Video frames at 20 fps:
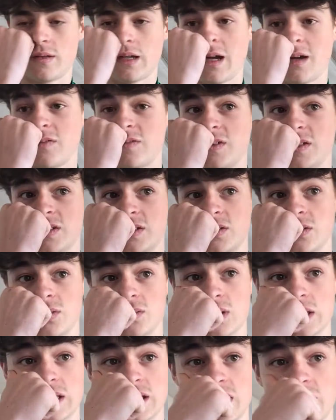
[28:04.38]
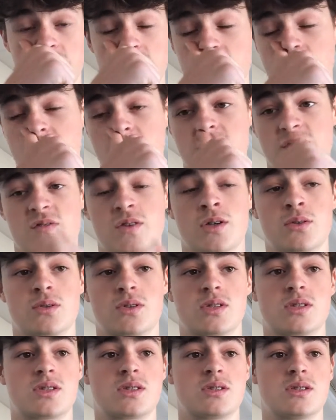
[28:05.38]
Athletes always have to
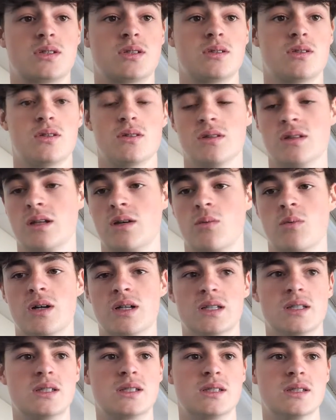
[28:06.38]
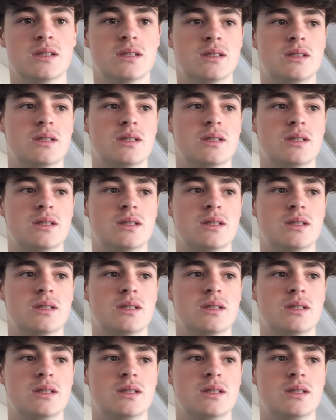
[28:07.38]
focus on their weights